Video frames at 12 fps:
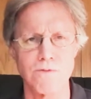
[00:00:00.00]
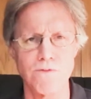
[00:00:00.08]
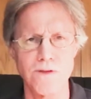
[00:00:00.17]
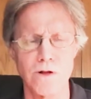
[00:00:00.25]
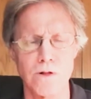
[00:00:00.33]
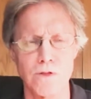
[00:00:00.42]

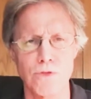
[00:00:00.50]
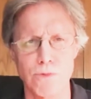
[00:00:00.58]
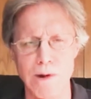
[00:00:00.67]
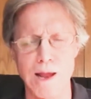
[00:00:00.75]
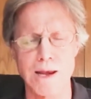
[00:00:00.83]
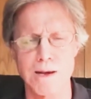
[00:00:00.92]
and feel
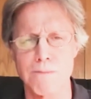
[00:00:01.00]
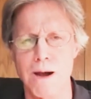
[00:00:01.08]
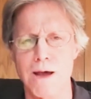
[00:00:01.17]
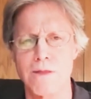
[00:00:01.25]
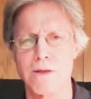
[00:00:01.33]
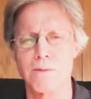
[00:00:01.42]
threatened
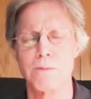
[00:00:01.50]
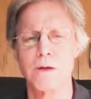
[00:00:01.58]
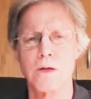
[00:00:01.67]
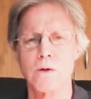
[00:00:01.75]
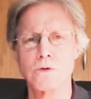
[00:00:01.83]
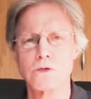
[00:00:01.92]
by them.